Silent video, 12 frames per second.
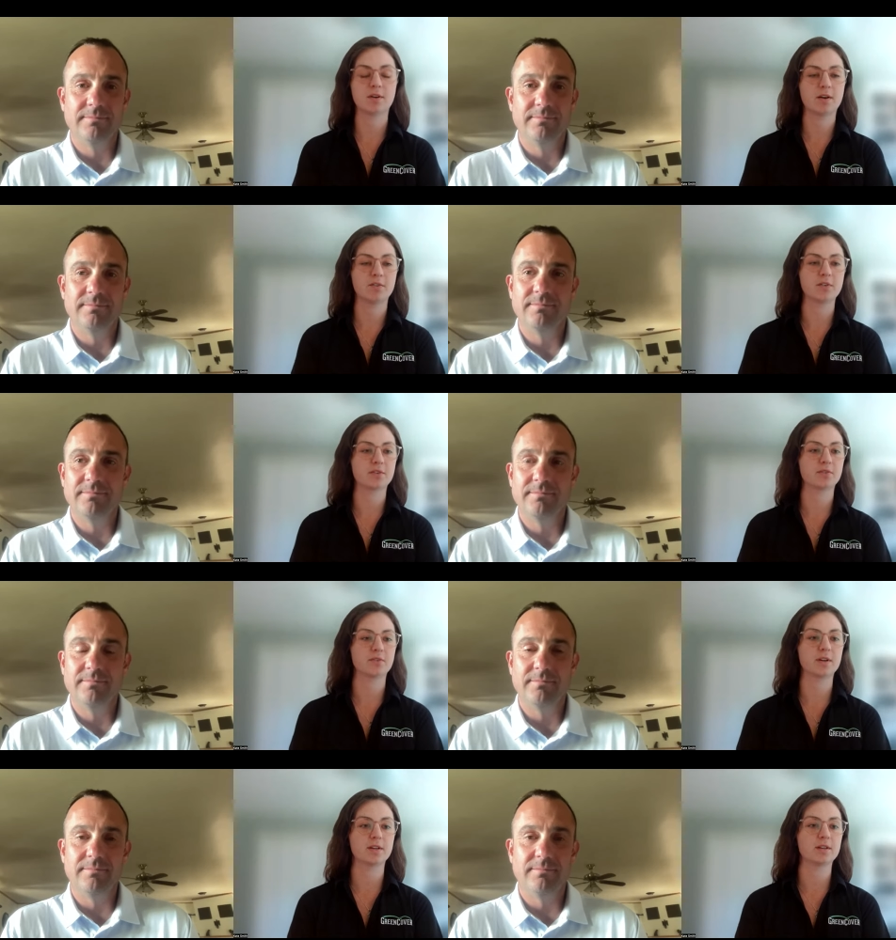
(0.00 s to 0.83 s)
Speaker 1: uh,
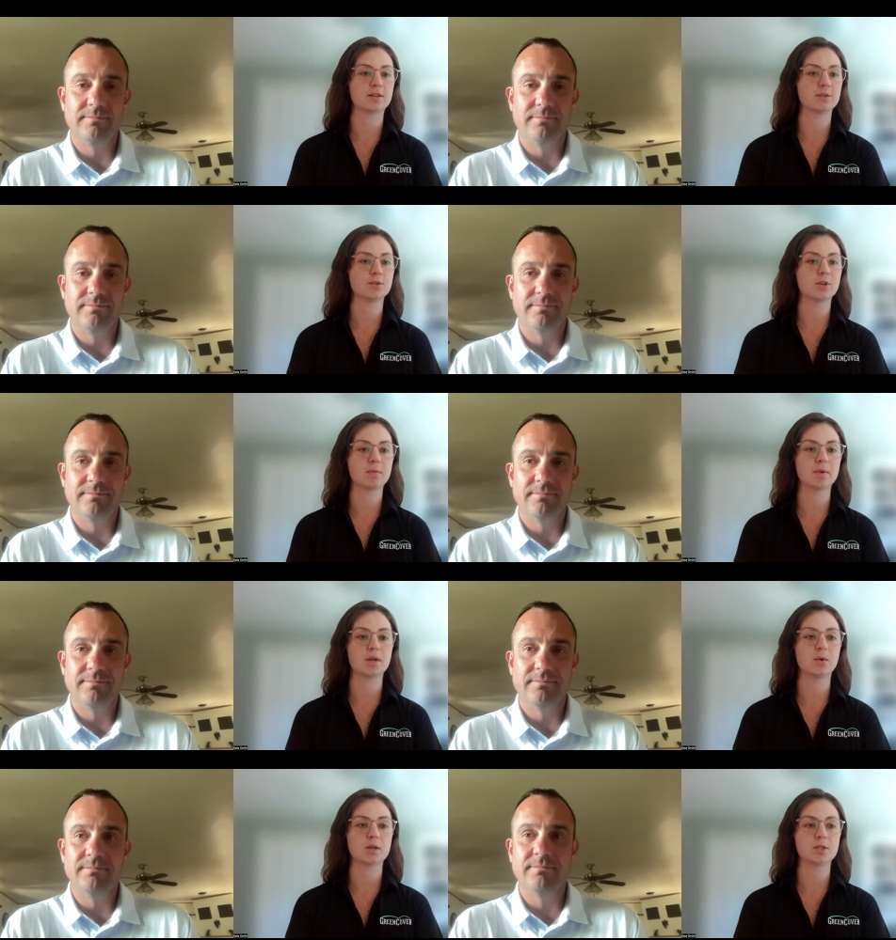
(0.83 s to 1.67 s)
feel free to drop
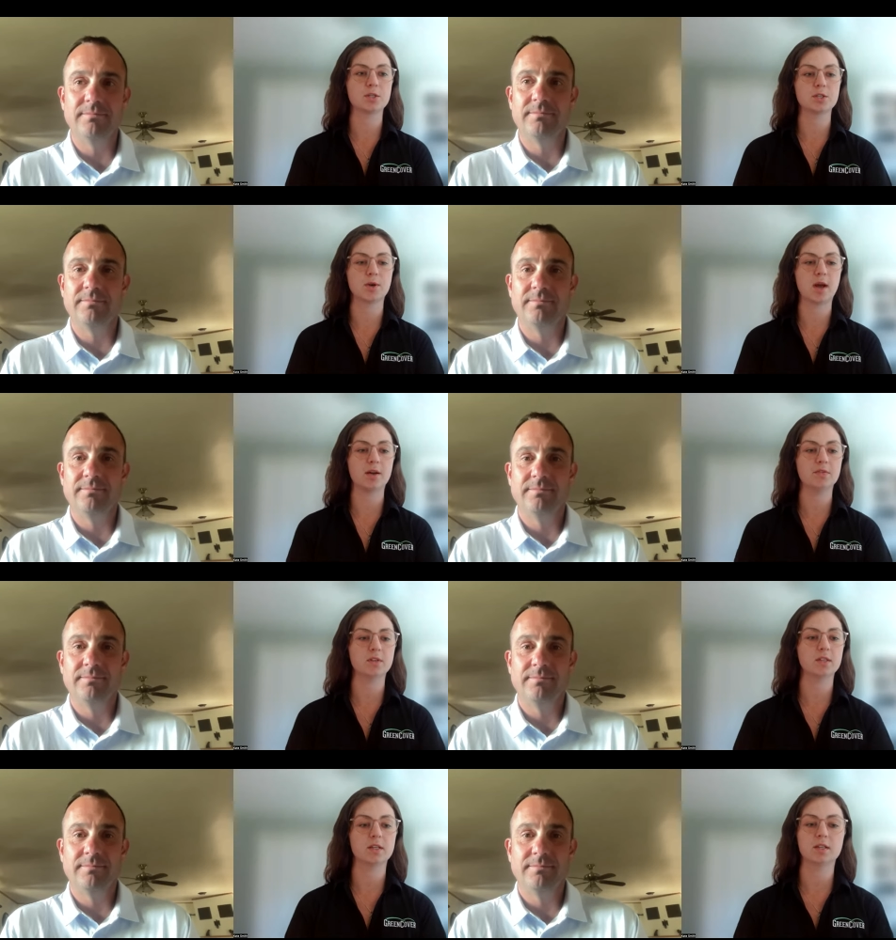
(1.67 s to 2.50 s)
any questions you
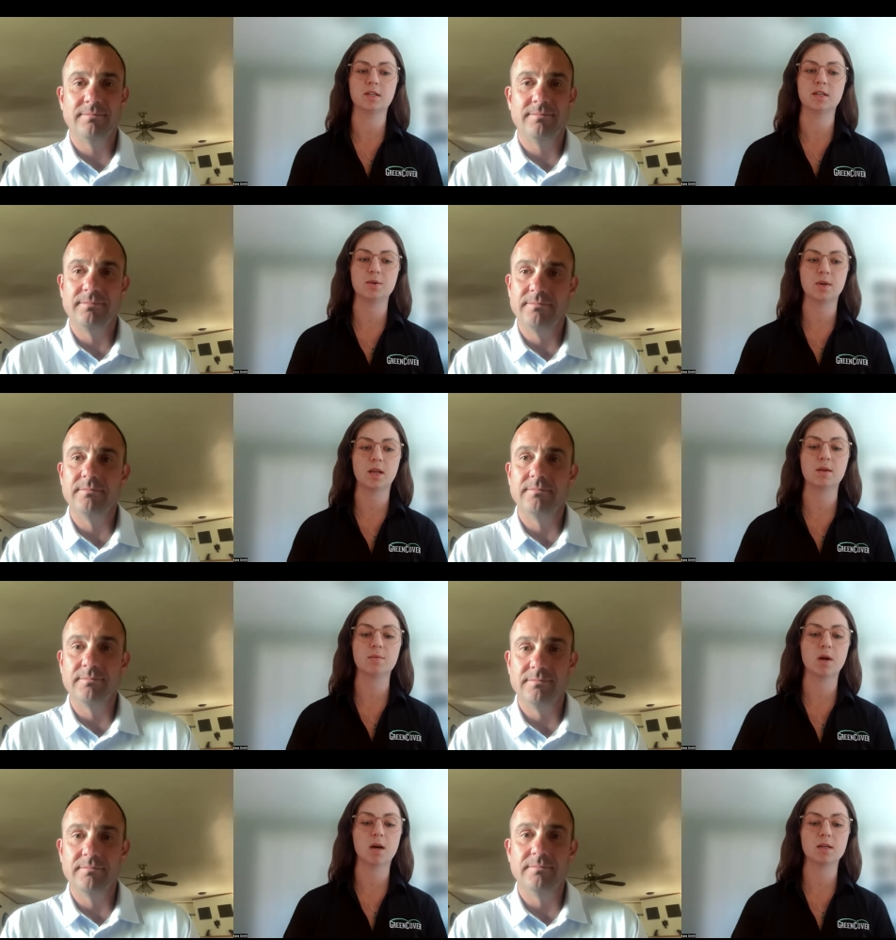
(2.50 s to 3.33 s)
have in the Q and A
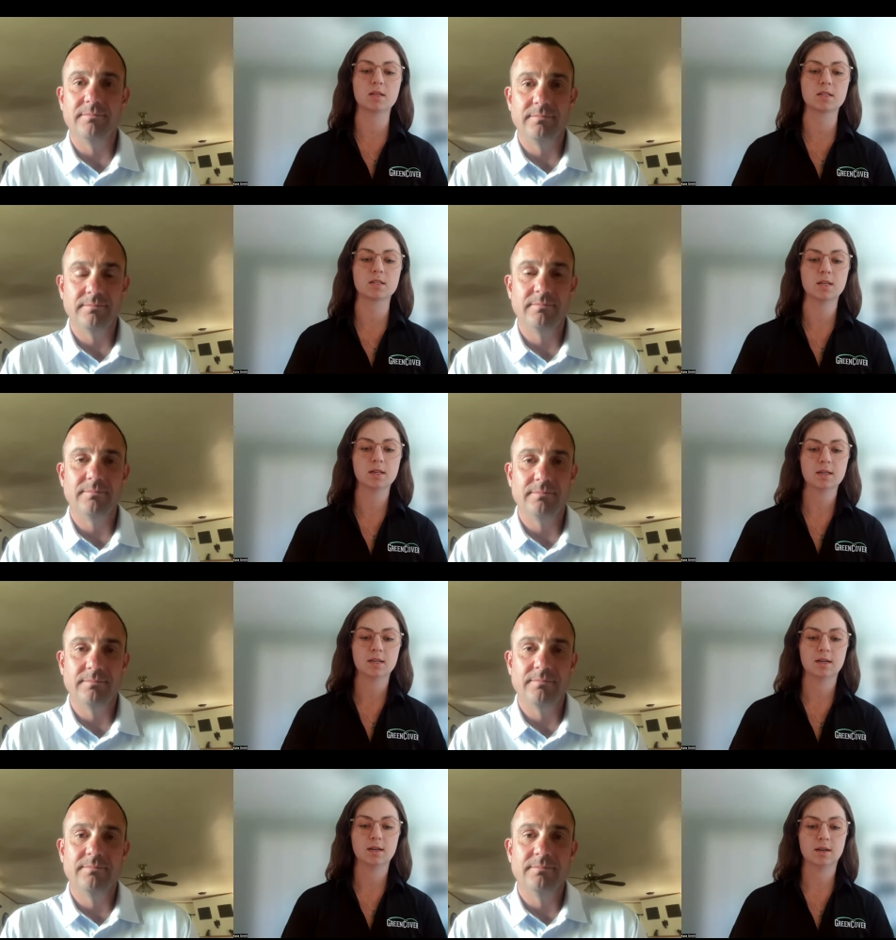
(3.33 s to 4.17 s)
box.
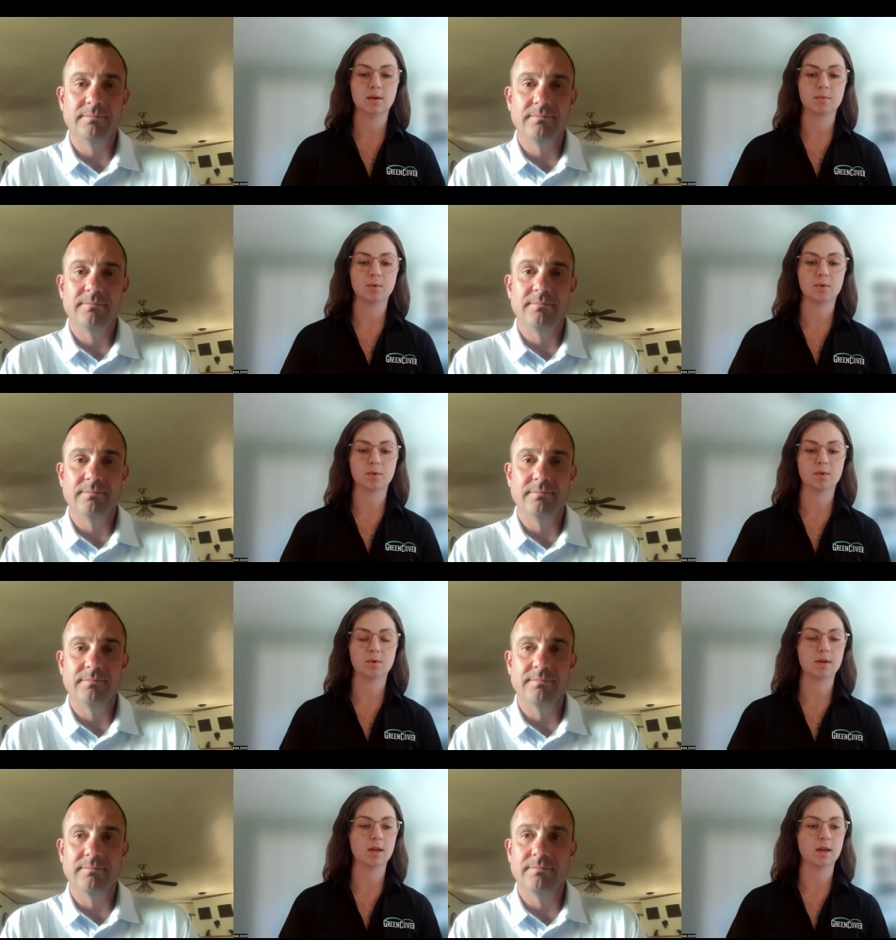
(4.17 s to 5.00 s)
Um,
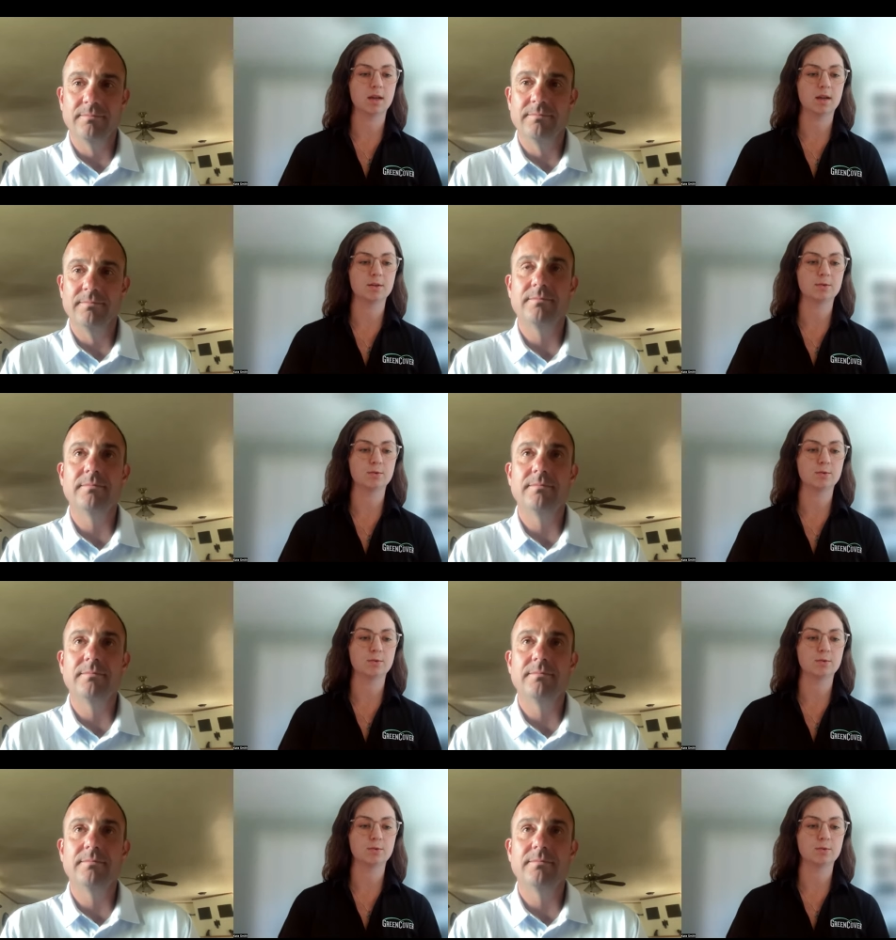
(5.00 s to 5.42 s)
and